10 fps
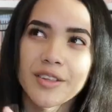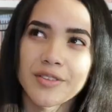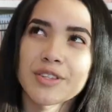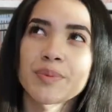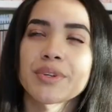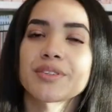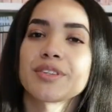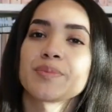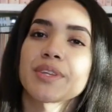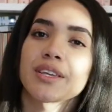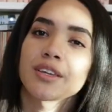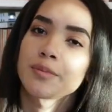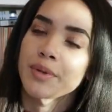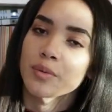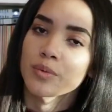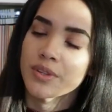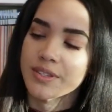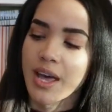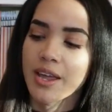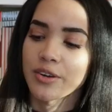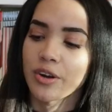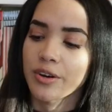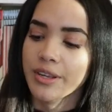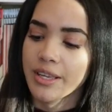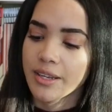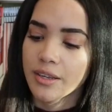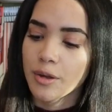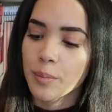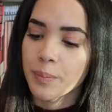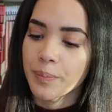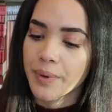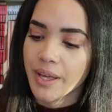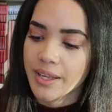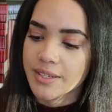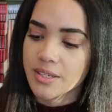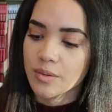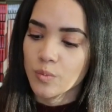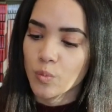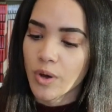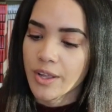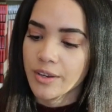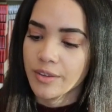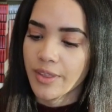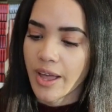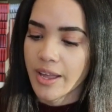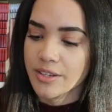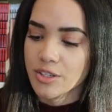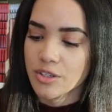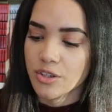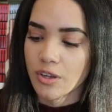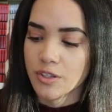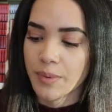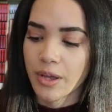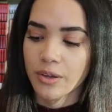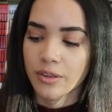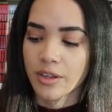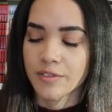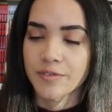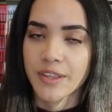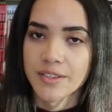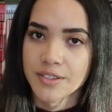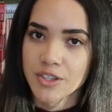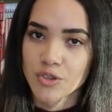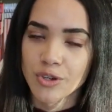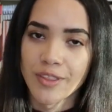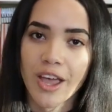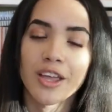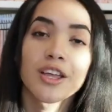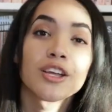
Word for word: This book seems like it could be really sad and hard hitting but one that talks about a lot of things in history that